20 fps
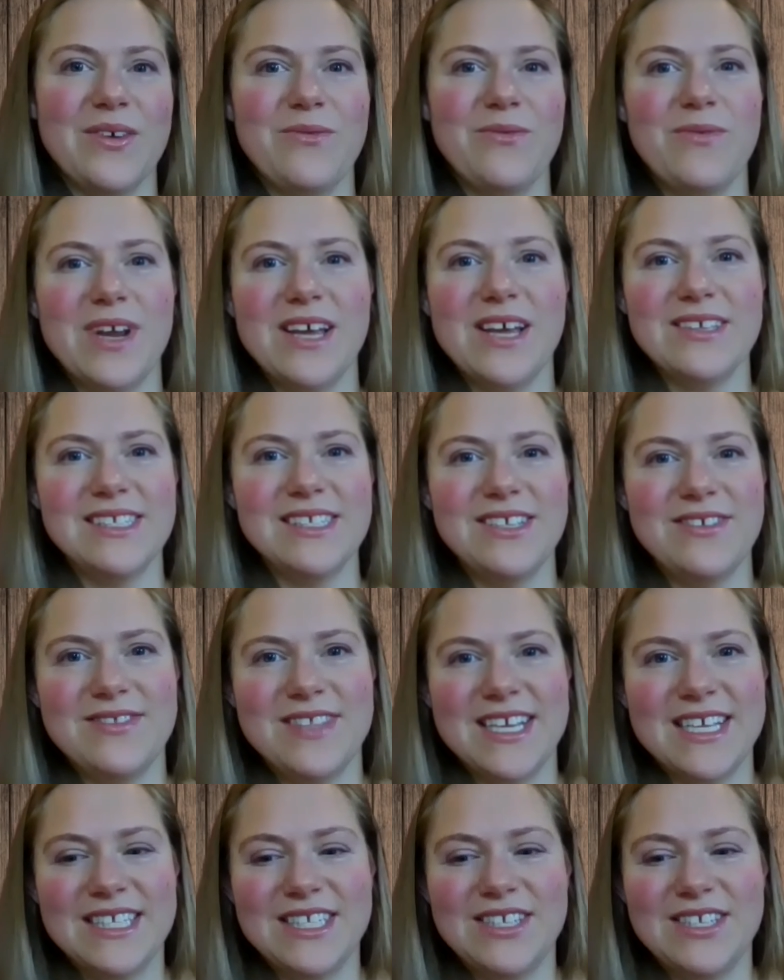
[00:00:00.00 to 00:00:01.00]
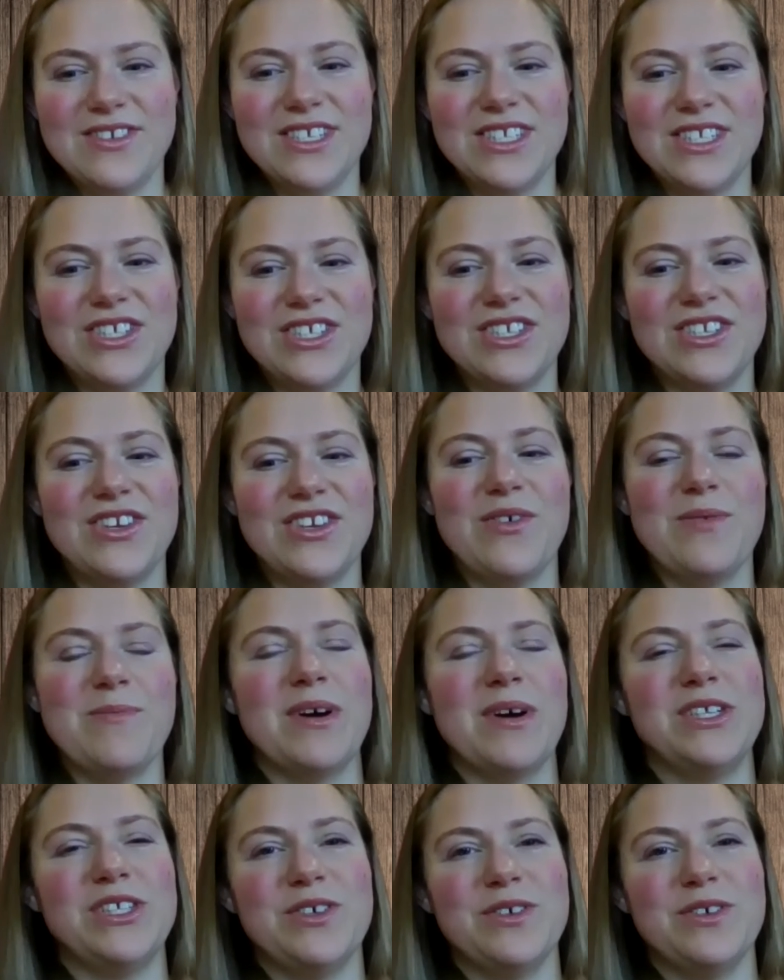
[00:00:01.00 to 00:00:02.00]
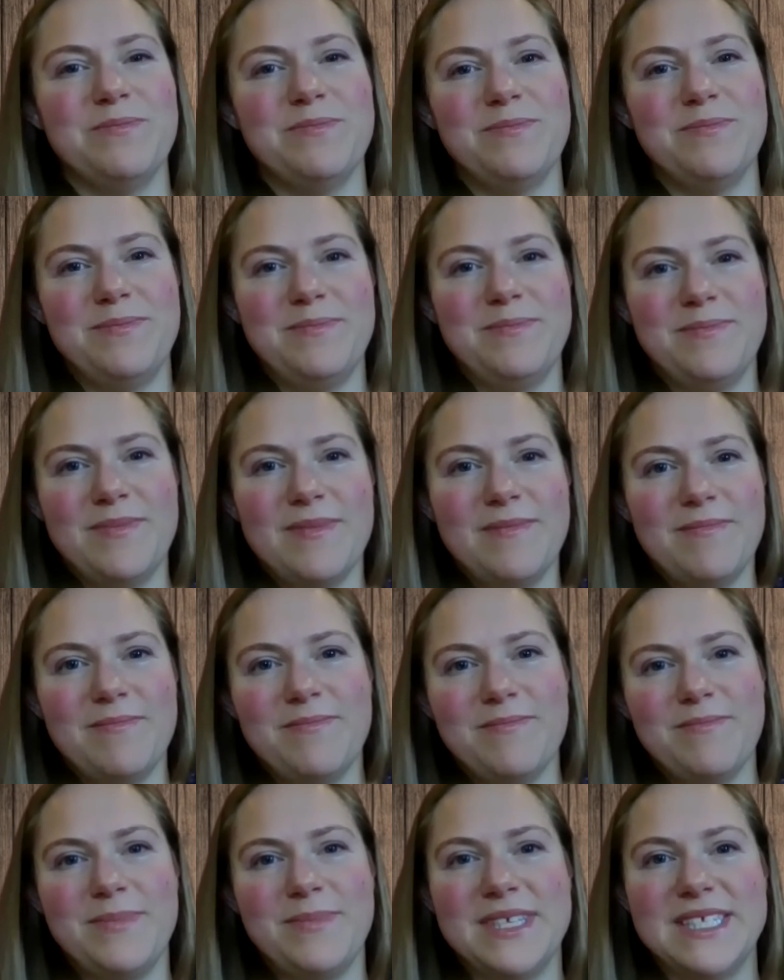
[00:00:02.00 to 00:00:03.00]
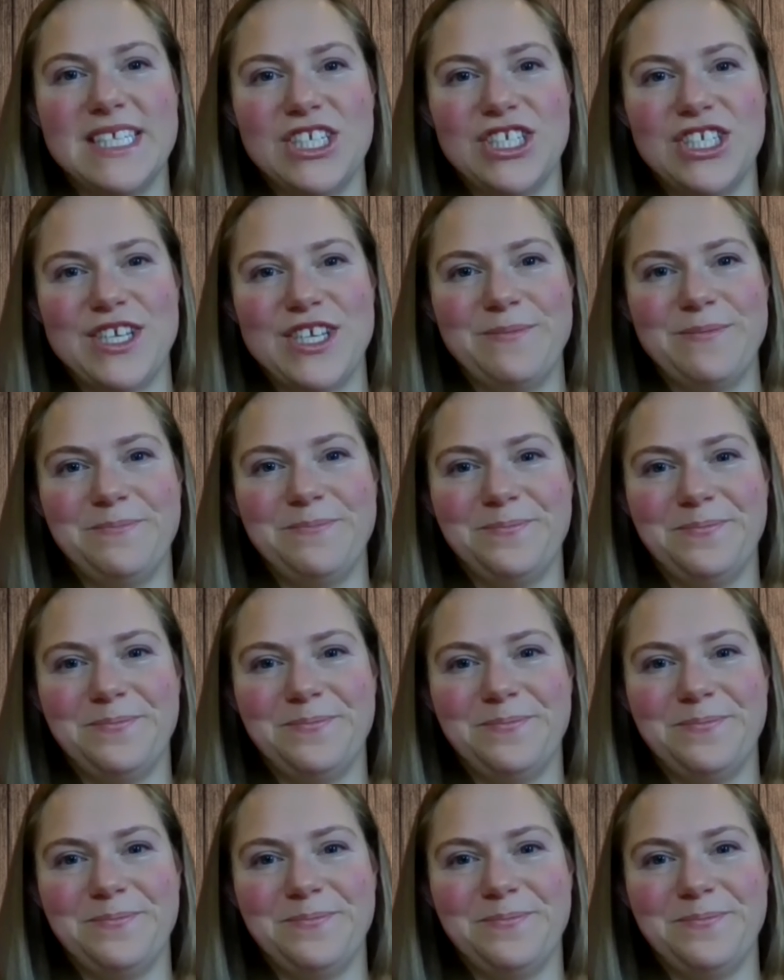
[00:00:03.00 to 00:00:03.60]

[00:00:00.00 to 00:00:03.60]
What else do you think students should know about your position?